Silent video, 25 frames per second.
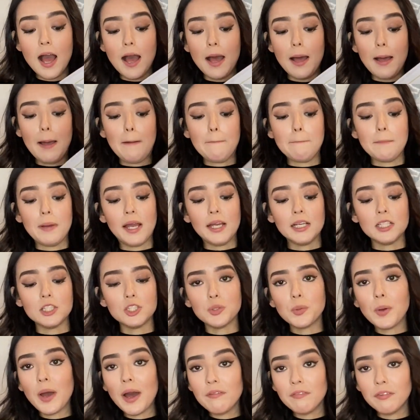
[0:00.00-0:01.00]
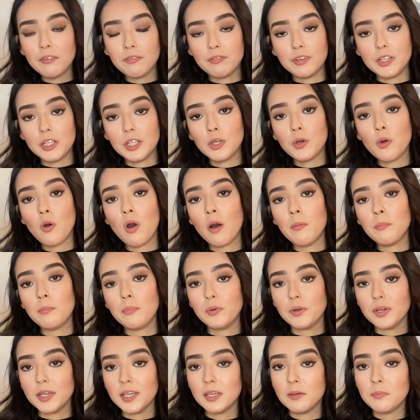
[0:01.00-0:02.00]
I do have a video on
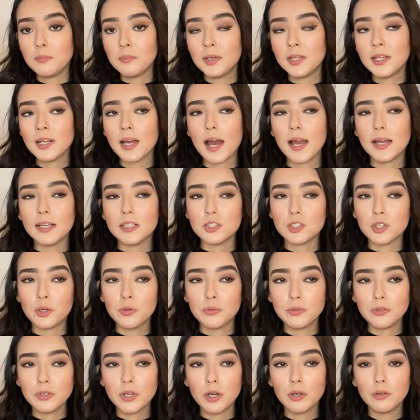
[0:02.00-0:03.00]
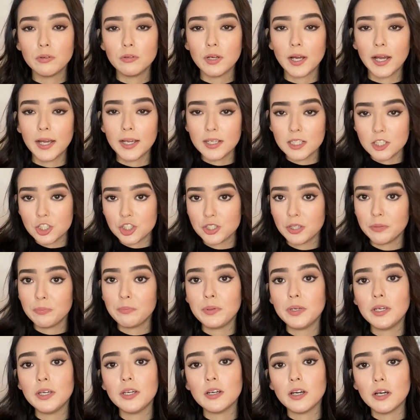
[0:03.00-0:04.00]
bookkeeping. I don't know, it
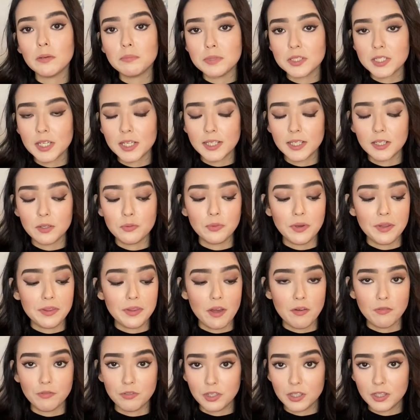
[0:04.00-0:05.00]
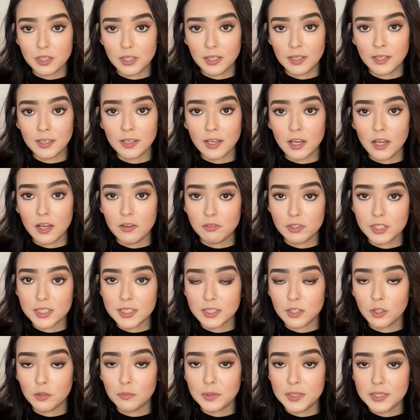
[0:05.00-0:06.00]
should be updated with everything, every
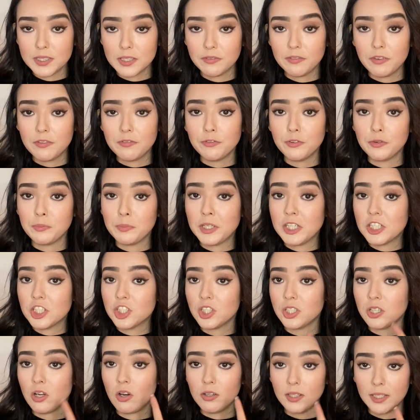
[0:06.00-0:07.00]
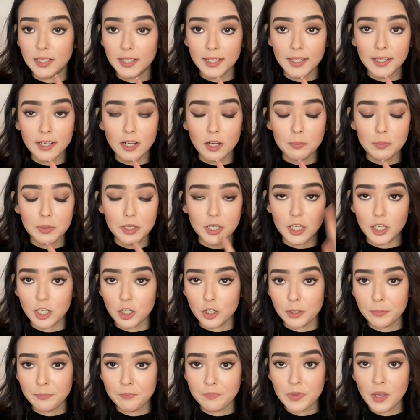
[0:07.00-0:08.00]
single piece of information. I'll link it up
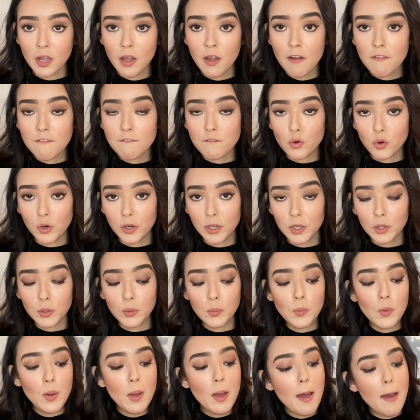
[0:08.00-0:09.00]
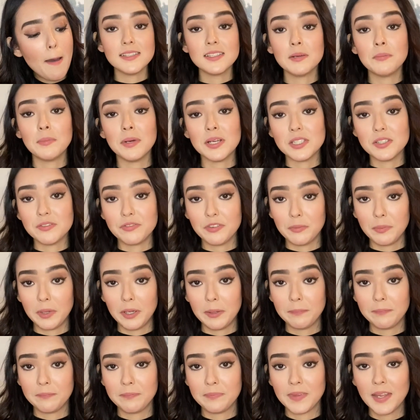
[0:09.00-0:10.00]
here for you. This is a must for
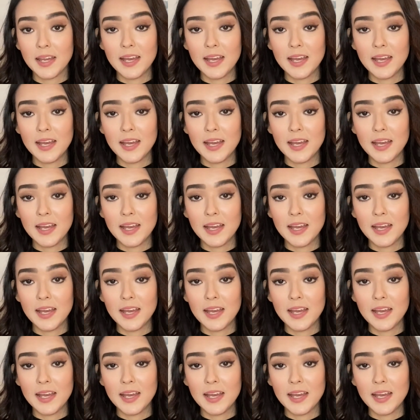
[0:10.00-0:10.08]
me.